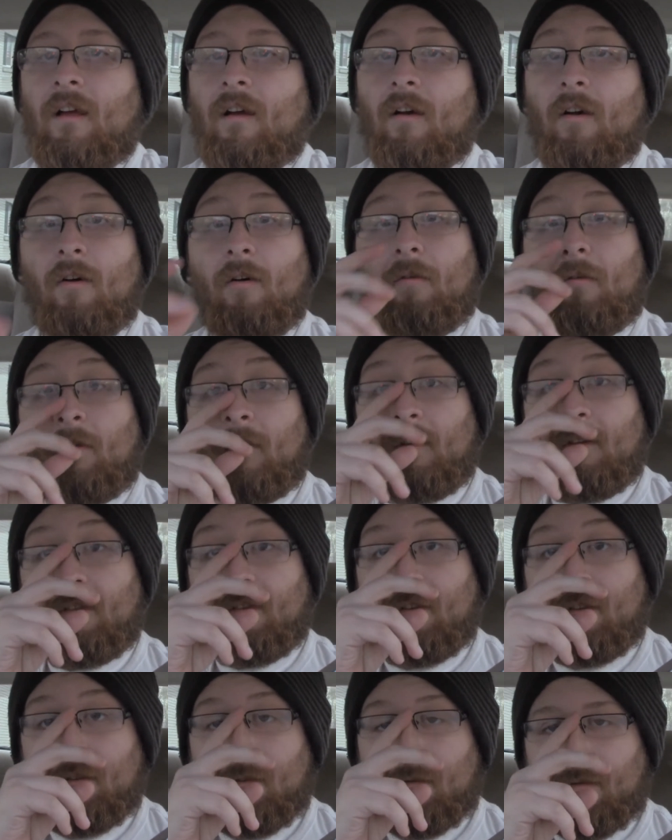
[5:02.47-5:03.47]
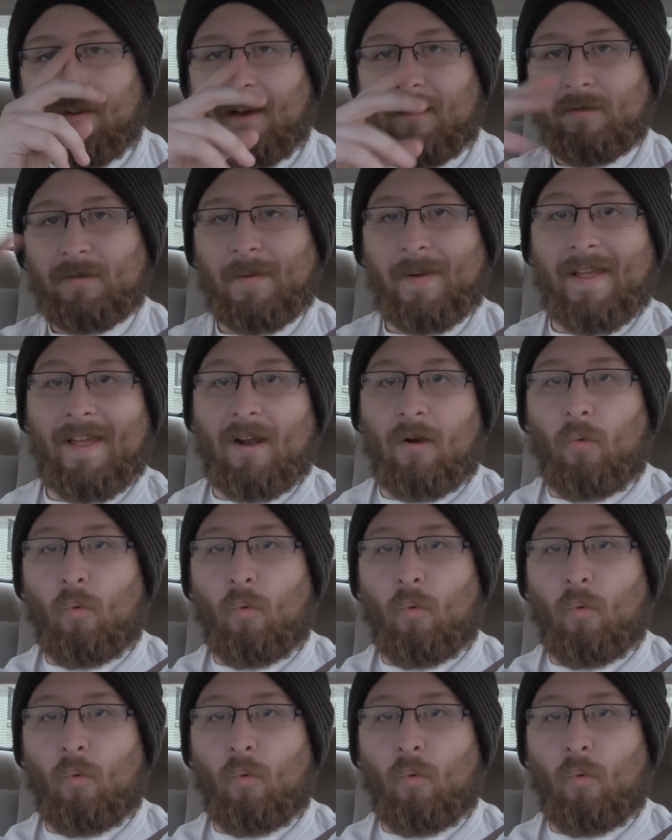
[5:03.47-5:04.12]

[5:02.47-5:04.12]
Oh, I actually got a